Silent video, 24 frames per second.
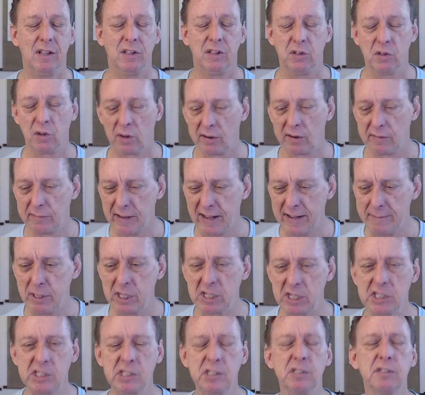your
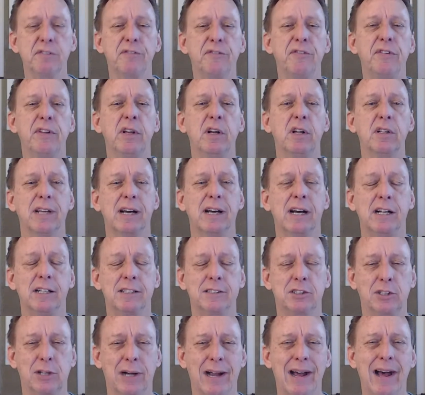vibrational field
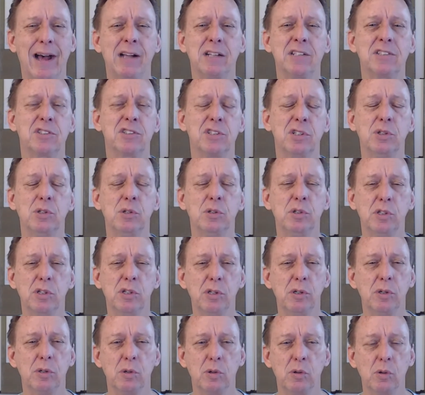attracts to
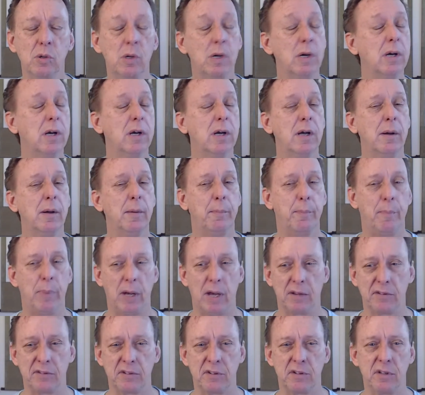you
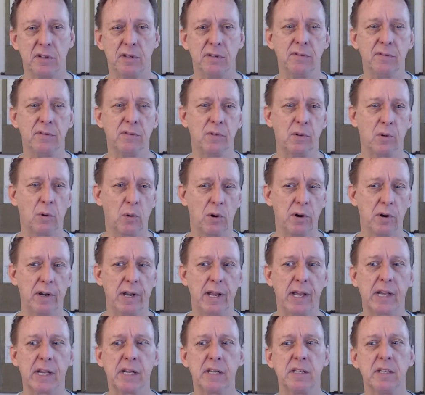positive or
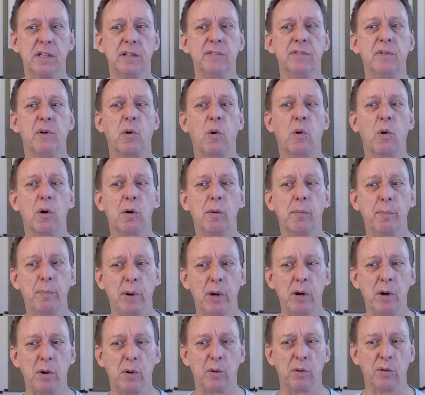negative or
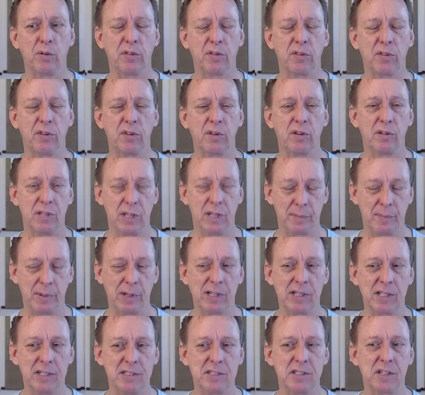both.
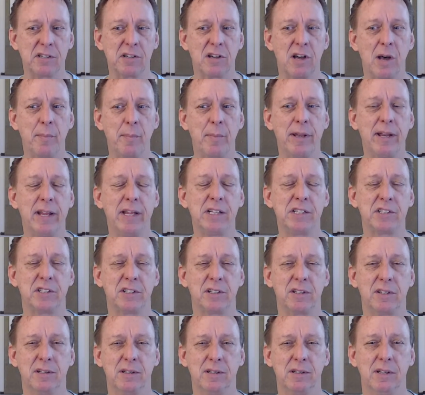Typically, it's a
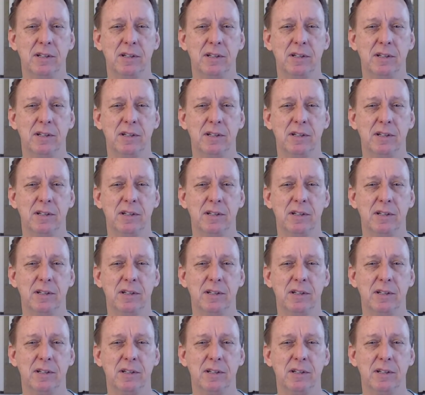combination.